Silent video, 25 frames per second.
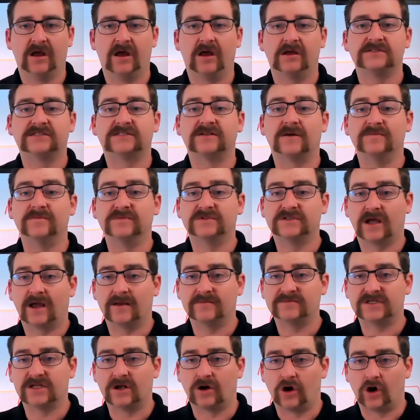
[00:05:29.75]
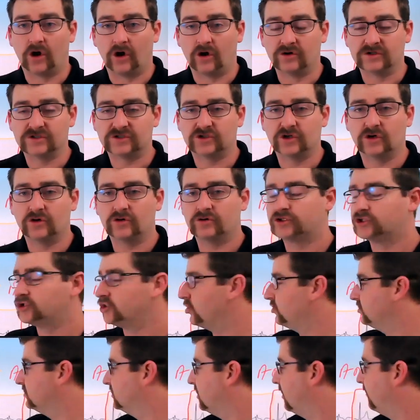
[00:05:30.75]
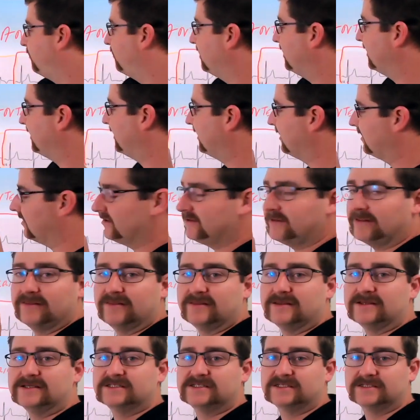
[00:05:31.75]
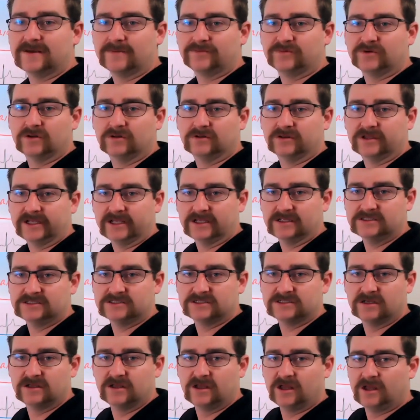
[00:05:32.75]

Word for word: Sometimes it also shows up in the septal leads,